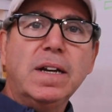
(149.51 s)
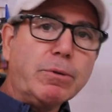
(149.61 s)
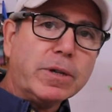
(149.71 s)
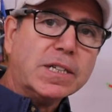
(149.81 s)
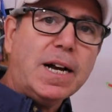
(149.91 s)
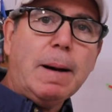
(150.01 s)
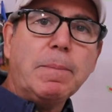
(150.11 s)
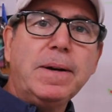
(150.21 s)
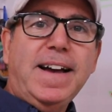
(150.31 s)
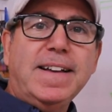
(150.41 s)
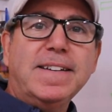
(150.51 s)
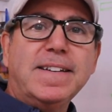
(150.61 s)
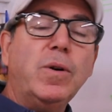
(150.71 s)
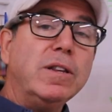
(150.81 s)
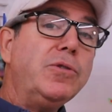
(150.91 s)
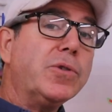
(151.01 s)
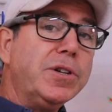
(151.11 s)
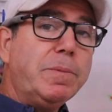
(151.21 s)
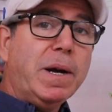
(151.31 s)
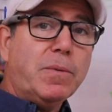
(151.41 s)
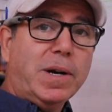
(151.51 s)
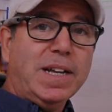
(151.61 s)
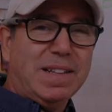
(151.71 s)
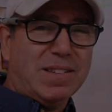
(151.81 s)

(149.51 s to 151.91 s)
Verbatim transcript: lure shop and what lure you might want to